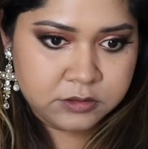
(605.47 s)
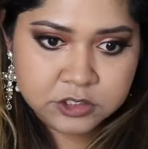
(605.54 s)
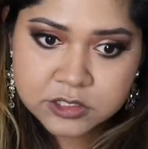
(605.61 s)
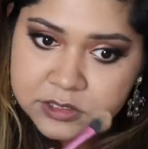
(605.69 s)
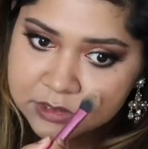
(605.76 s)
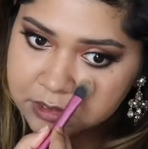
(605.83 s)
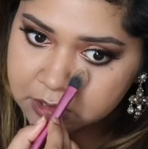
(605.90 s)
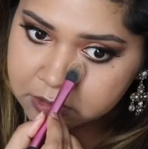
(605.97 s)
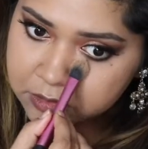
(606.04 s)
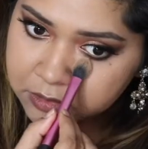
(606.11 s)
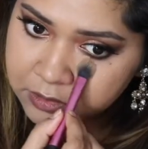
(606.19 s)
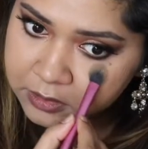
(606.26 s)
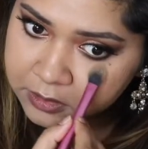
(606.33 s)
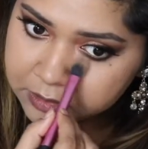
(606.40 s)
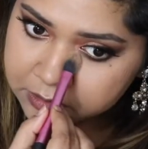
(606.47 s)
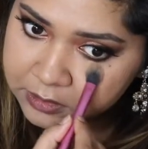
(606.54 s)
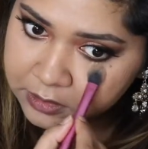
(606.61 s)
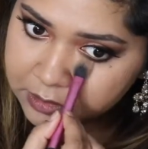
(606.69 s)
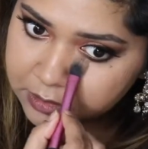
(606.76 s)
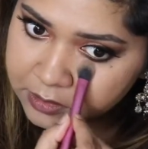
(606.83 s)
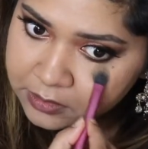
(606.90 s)
Just
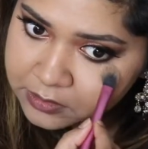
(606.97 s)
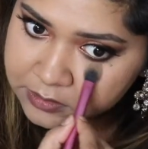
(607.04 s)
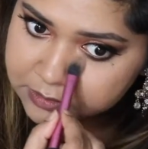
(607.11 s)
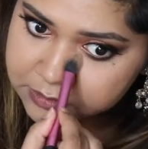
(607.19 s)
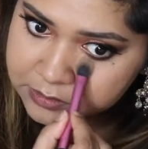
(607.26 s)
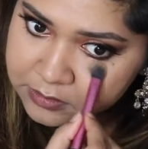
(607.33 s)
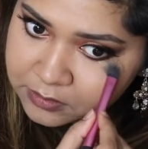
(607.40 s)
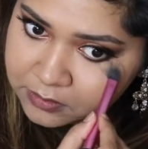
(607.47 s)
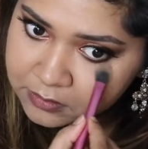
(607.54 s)
underneath the eyes.